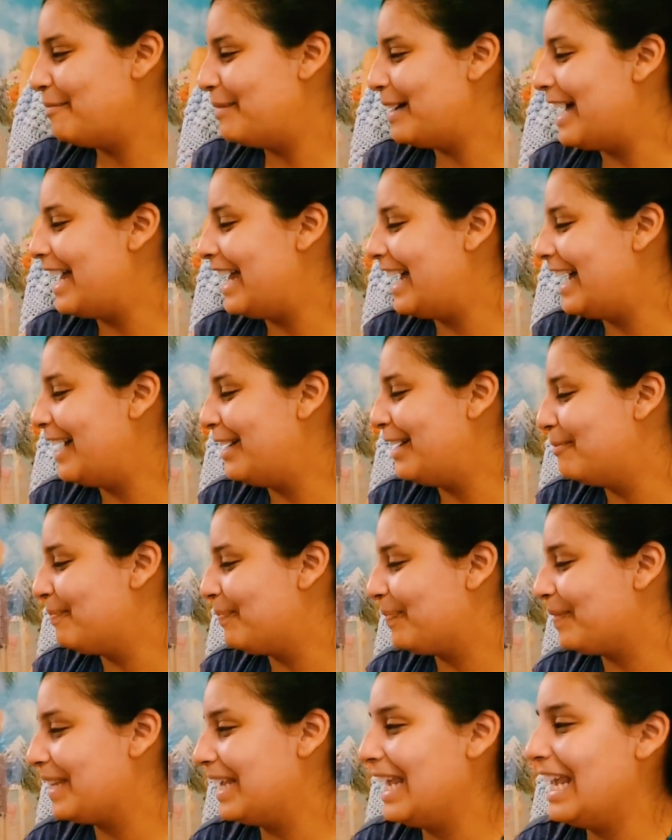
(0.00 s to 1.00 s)

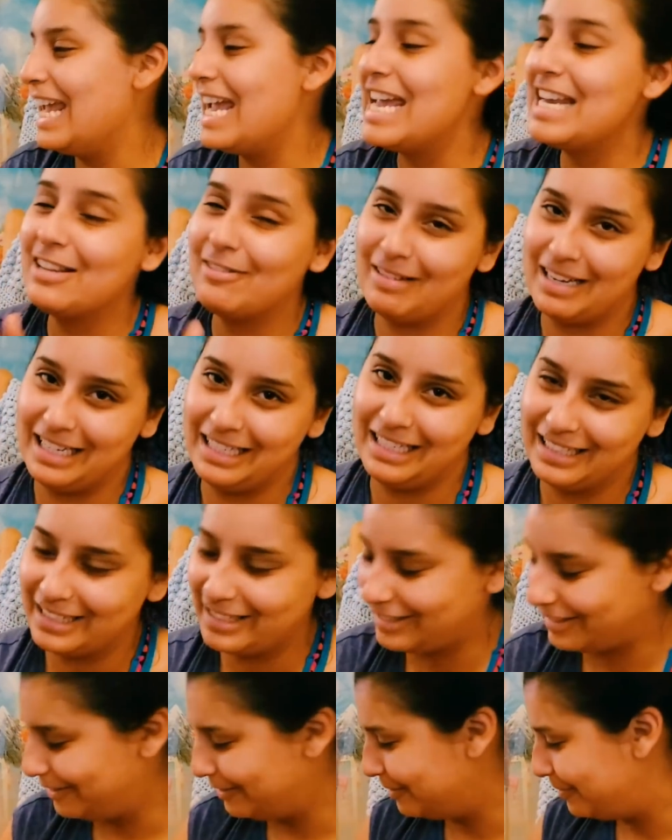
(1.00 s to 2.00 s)
but anyways,
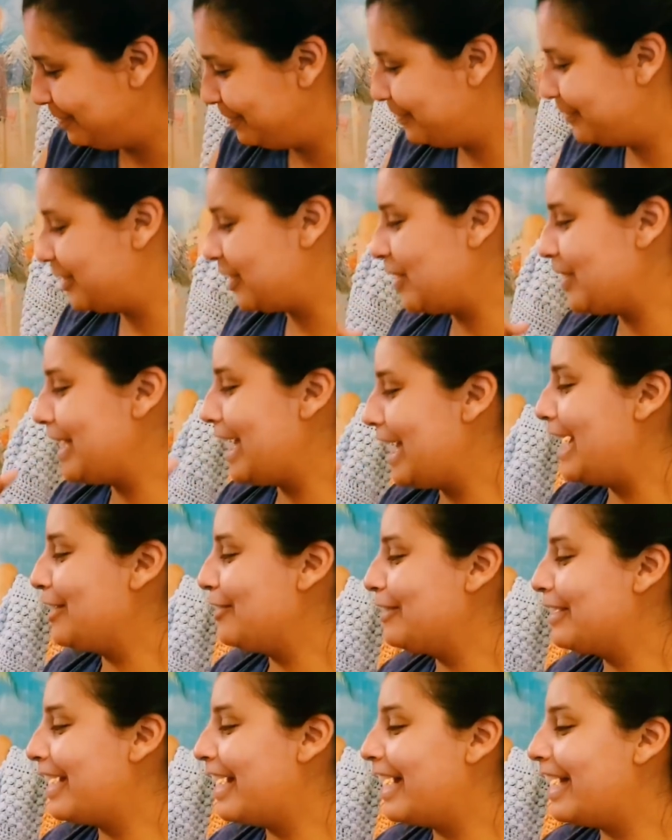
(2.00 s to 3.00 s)
so yeah,
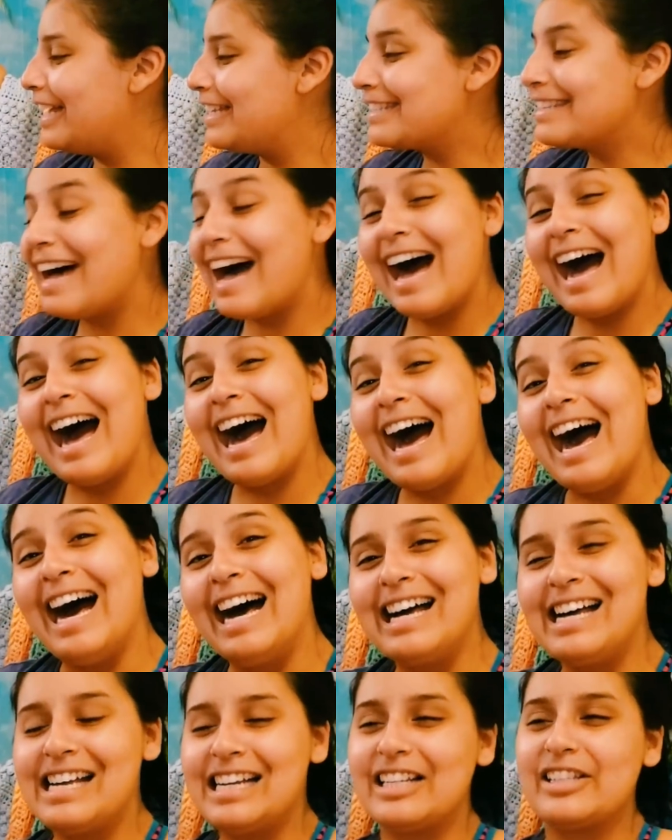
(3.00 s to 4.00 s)
you guys,
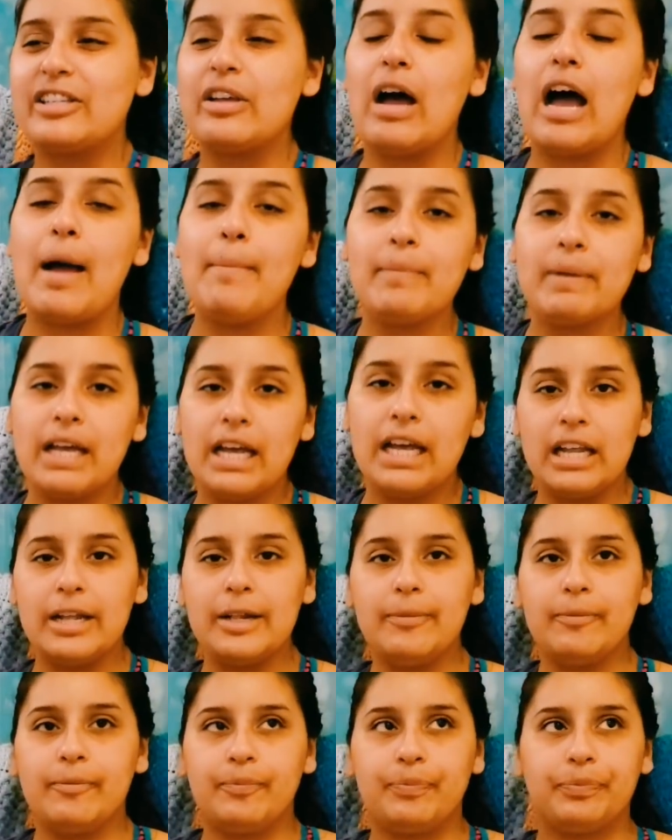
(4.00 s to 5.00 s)
so I'm
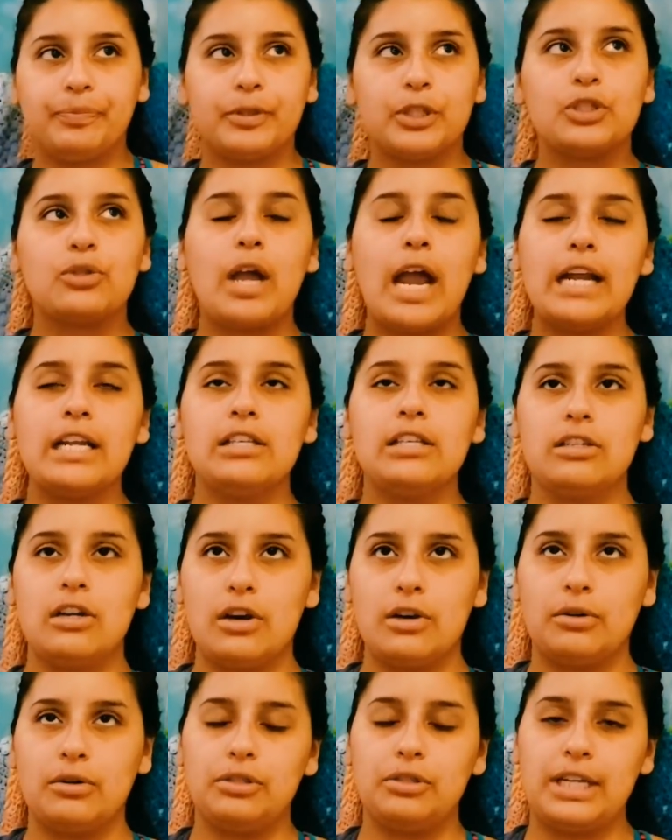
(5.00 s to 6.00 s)
gonna try to
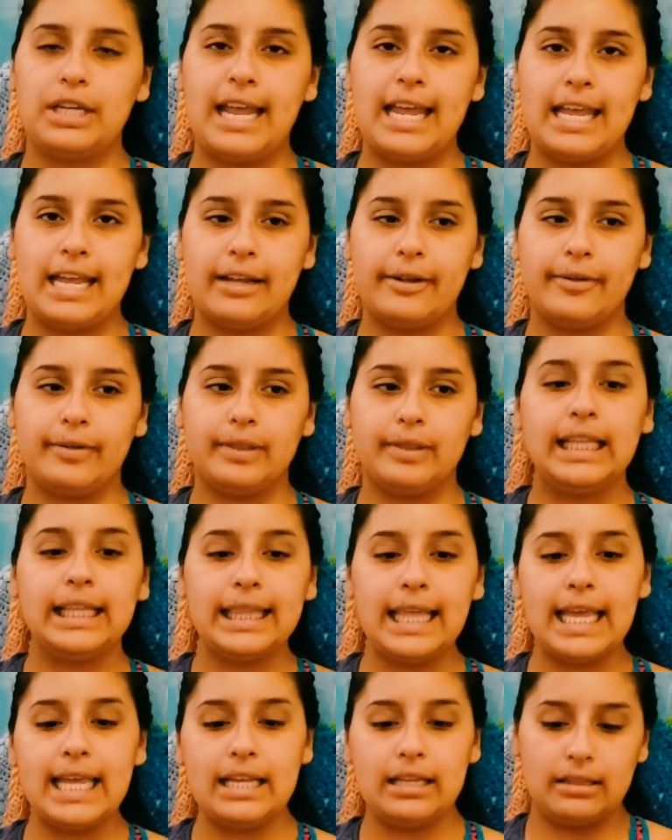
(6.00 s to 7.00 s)
start crocheting.
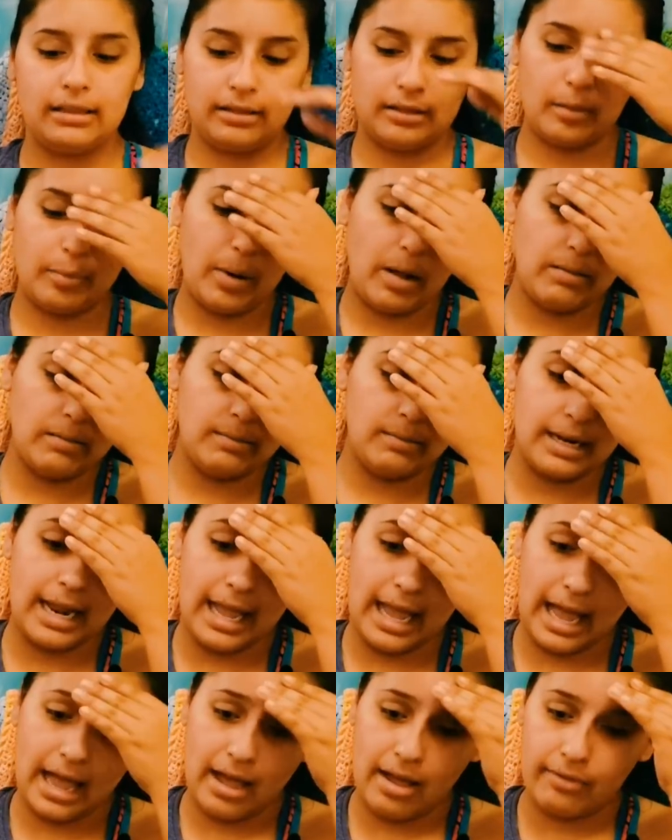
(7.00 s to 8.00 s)
The problem that
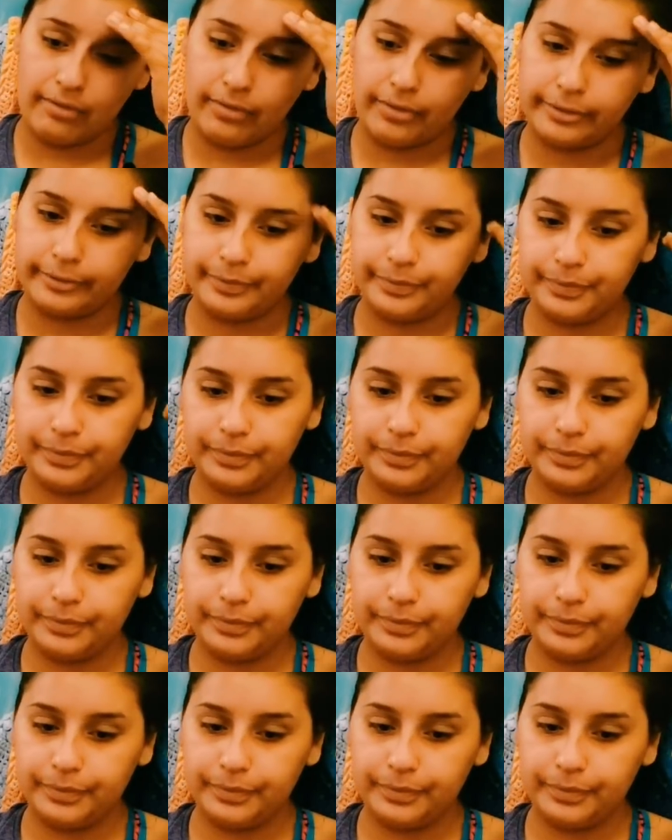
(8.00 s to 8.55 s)
I have,